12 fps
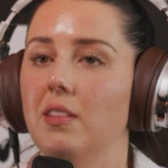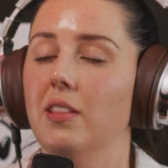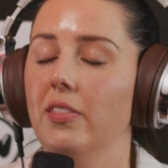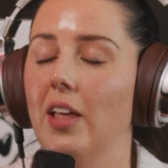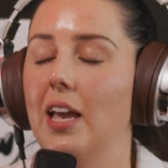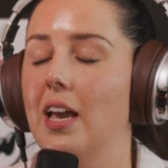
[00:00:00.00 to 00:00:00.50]

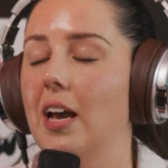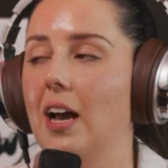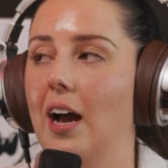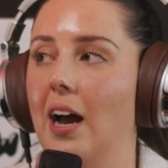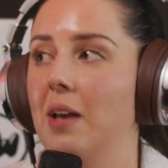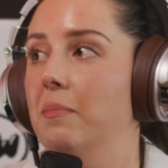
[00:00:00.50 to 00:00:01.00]
like,
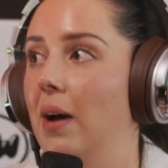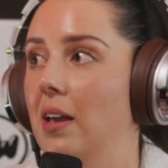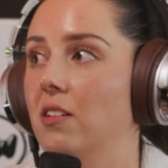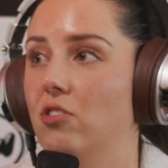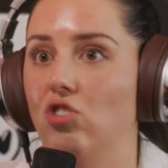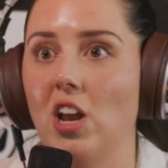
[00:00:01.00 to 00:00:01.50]
I might
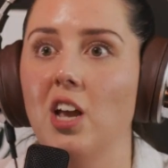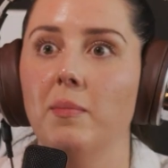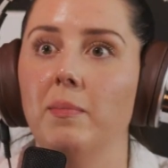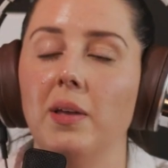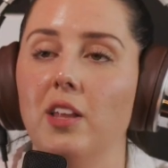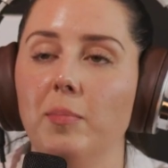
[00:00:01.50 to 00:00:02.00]
shake
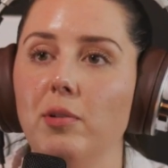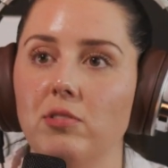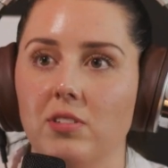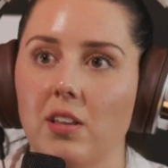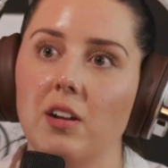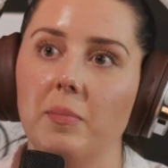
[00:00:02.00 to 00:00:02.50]
them in their
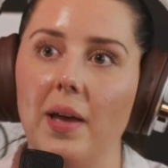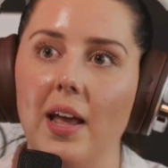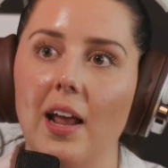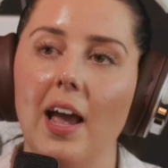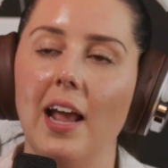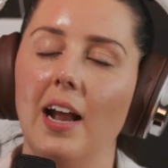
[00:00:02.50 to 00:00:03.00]
boots a little bit.
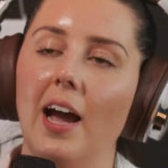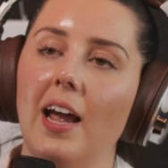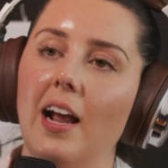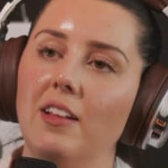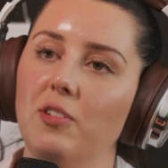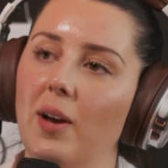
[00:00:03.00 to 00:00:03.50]
And
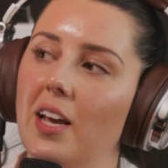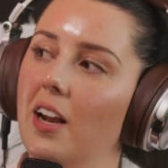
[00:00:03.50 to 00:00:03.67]
so I can